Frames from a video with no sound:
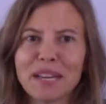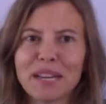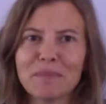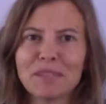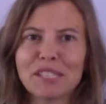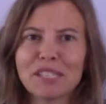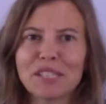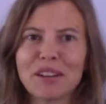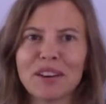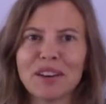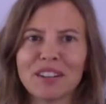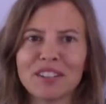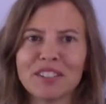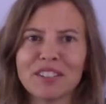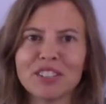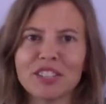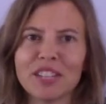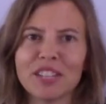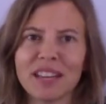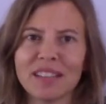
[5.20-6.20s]
name is Honor
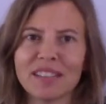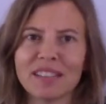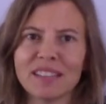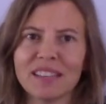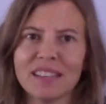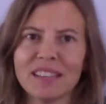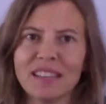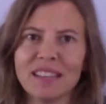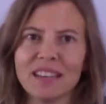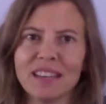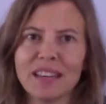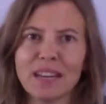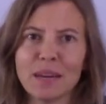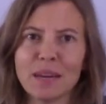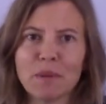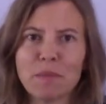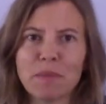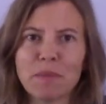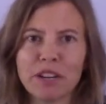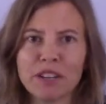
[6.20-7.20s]
Janetsky, and I'm
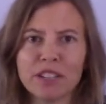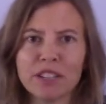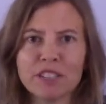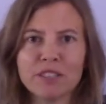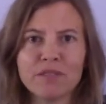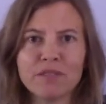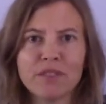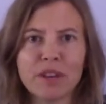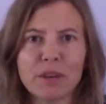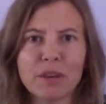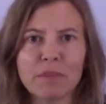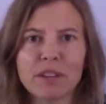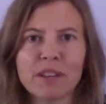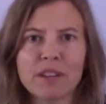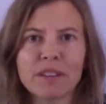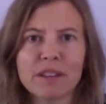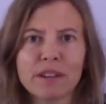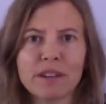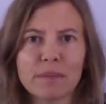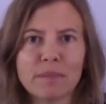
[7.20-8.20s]
a marriage and family
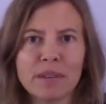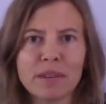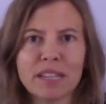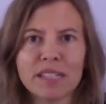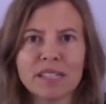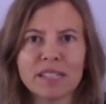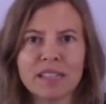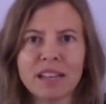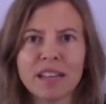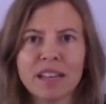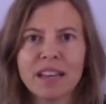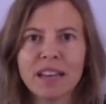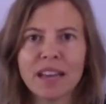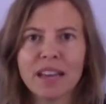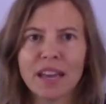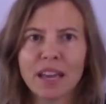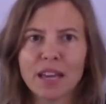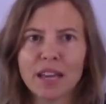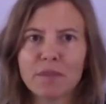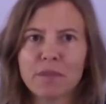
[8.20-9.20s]
therapist
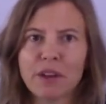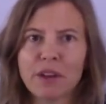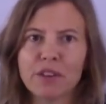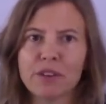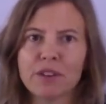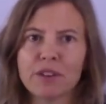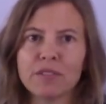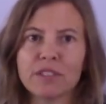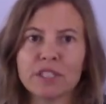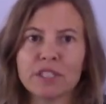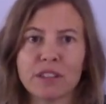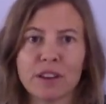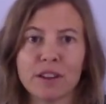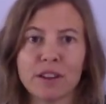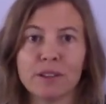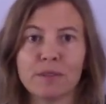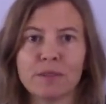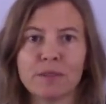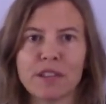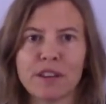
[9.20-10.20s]
and a mother of a
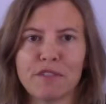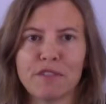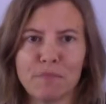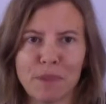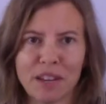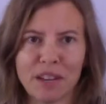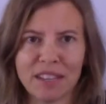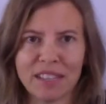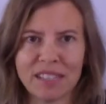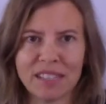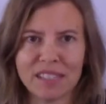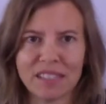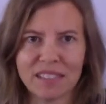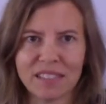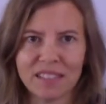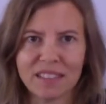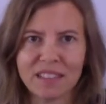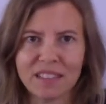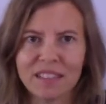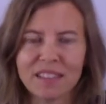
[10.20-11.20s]
toddler with FPIES.
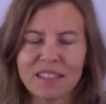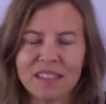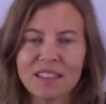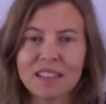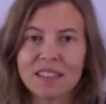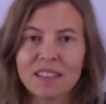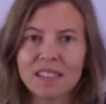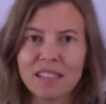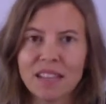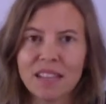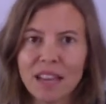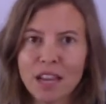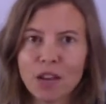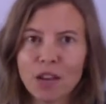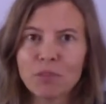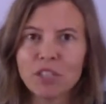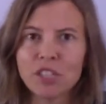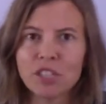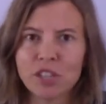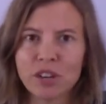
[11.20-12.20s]
Today I'll
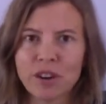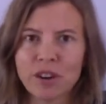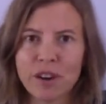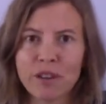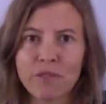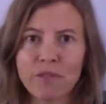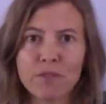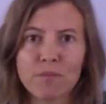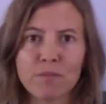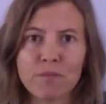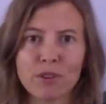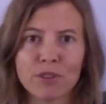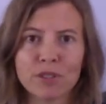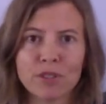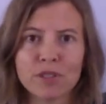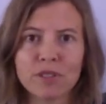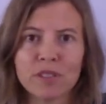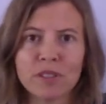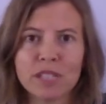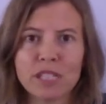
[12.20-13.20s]
be sharing from
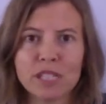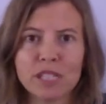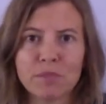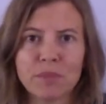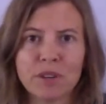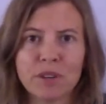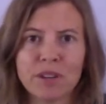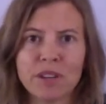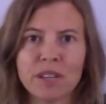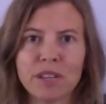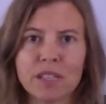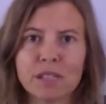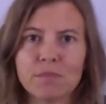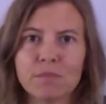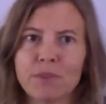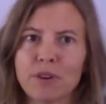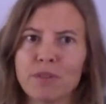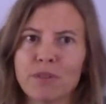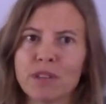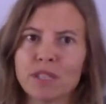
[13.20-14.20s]
personal experience
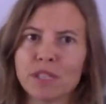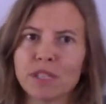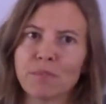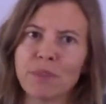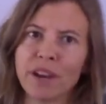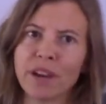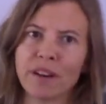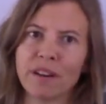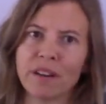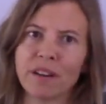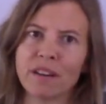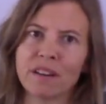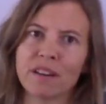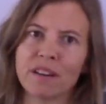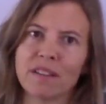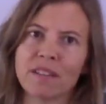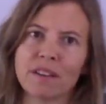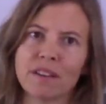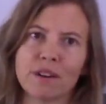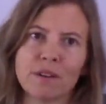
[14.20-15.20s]
both as a parent and
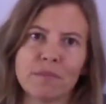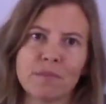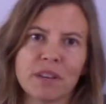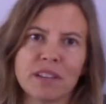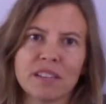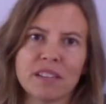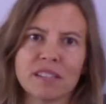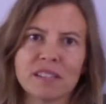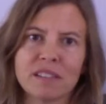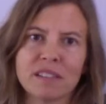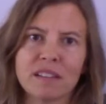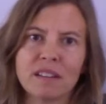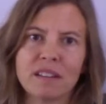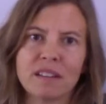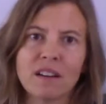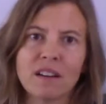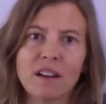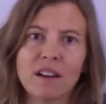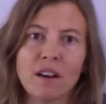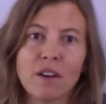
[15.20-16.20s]
a therapist.
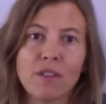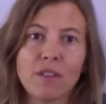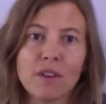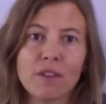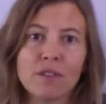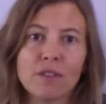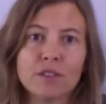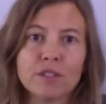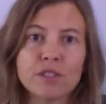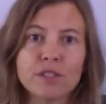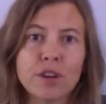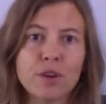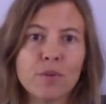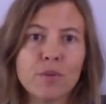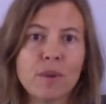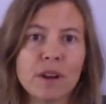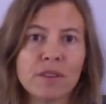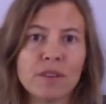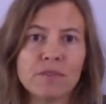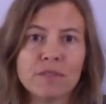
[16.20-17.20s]
Although there's no
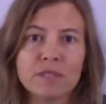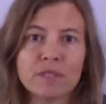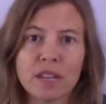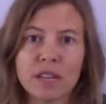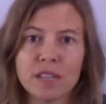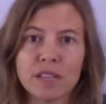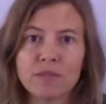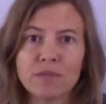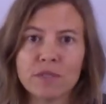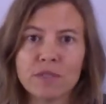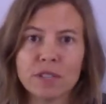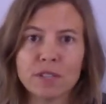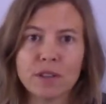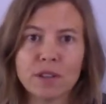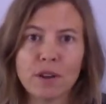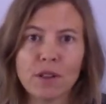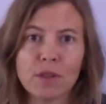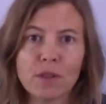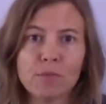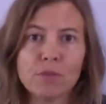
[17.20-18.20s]

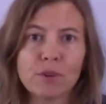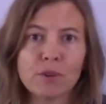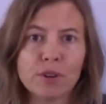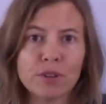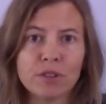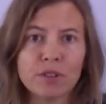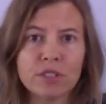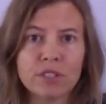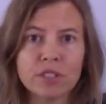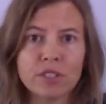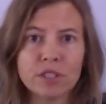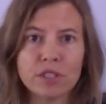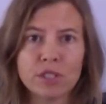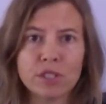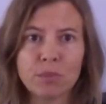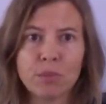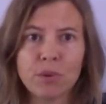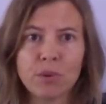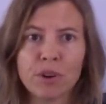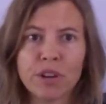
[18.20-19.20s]
one-size-fits-all approach to
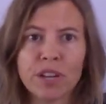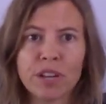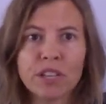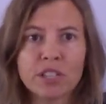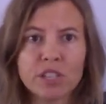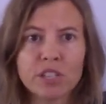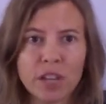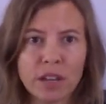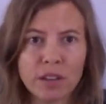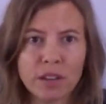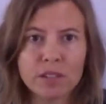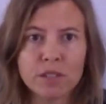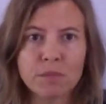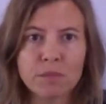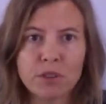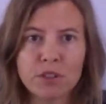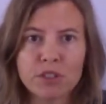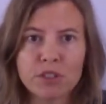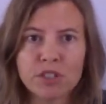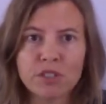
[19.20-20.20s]
supporting a child's
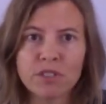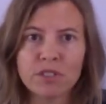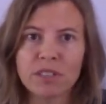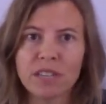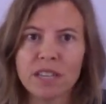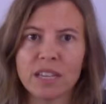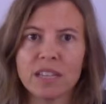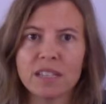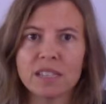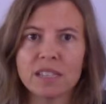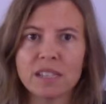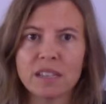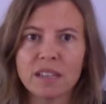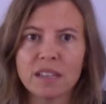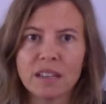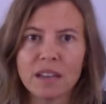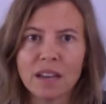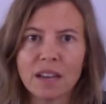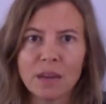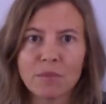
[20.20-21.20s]
emotional needs,
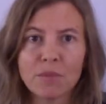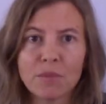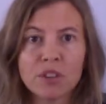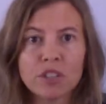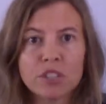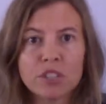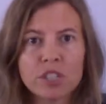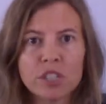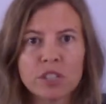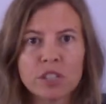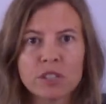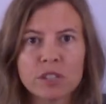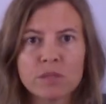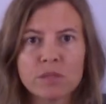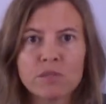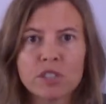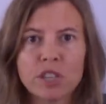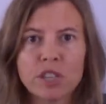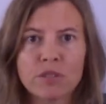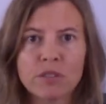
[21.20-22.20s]
I'm going to share
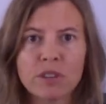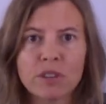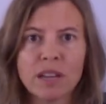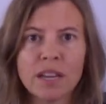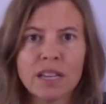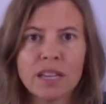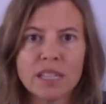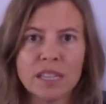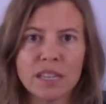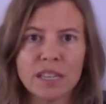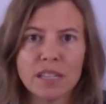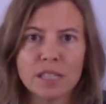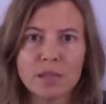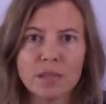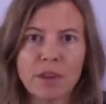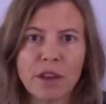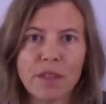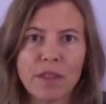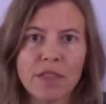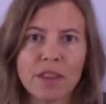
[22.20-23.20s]
some general ideas
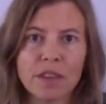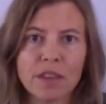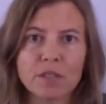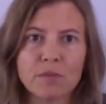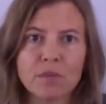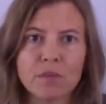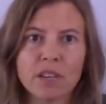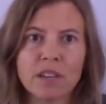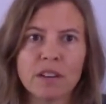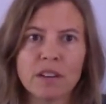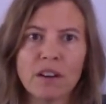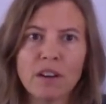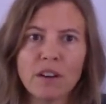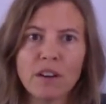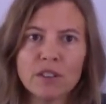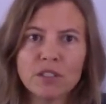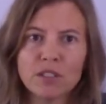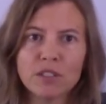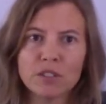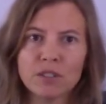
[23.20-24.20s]
about things we can
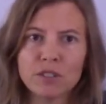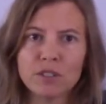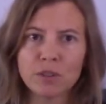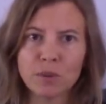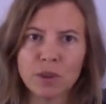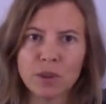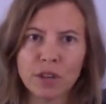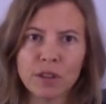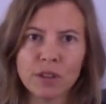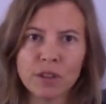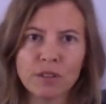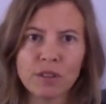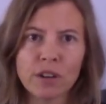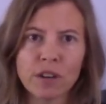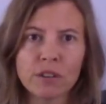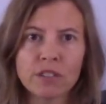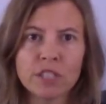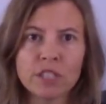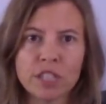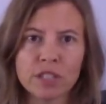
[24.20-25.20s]
all do to include
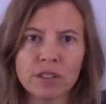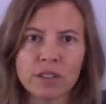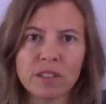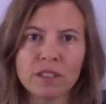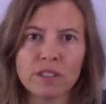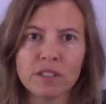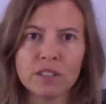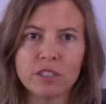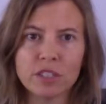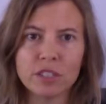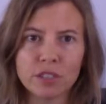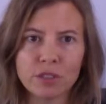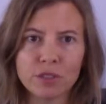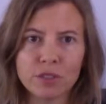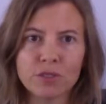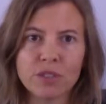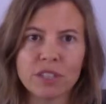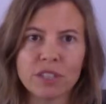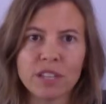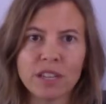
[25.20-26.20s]
our
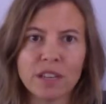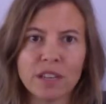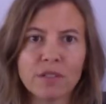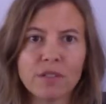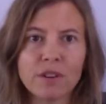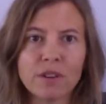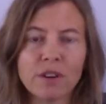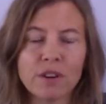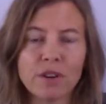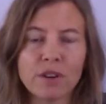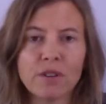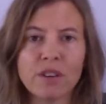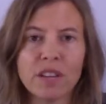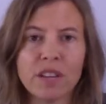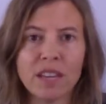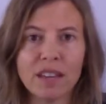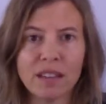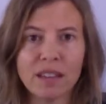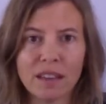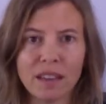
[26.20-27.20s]
children in their own
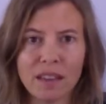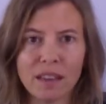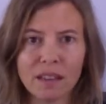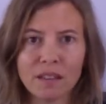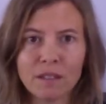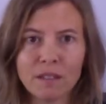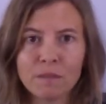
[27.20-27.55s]
healing.